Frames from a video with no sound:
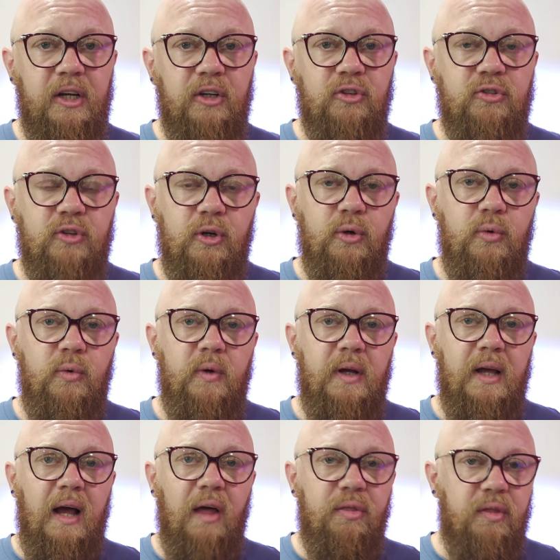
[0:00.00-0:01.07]
So
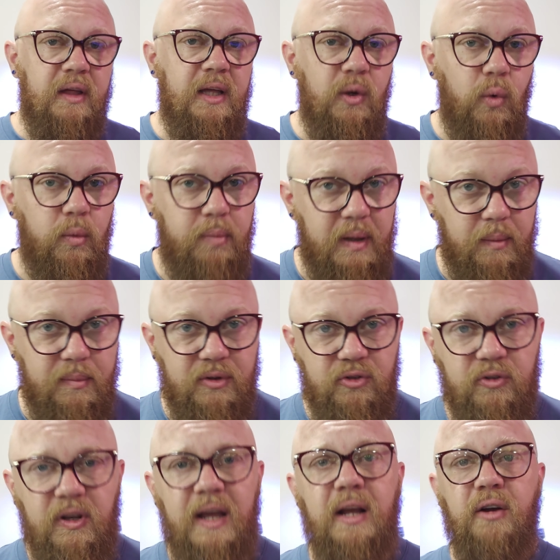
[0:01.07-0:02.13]
I think it would be a
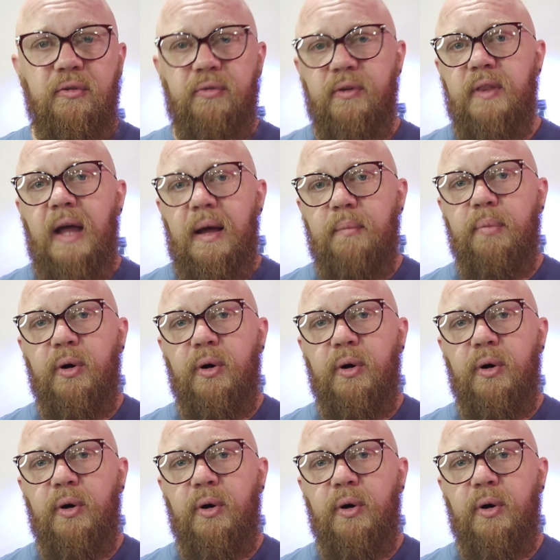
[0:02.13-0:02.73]
mistake for that